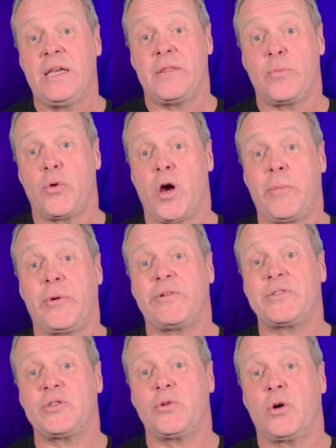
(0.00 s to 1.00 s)
the
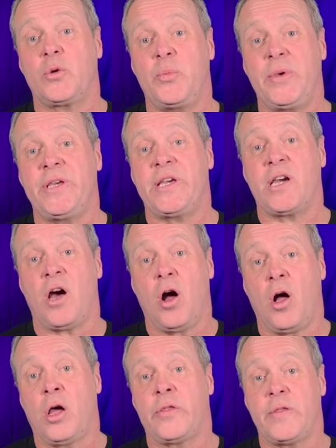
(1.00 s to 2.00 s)
primary stroke being
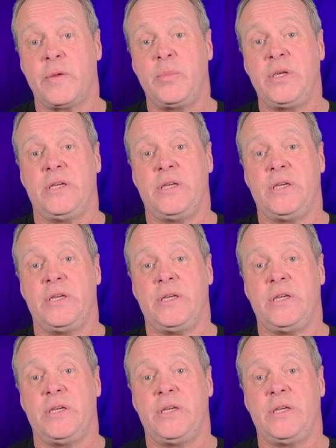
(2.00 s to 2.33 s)
on the beat.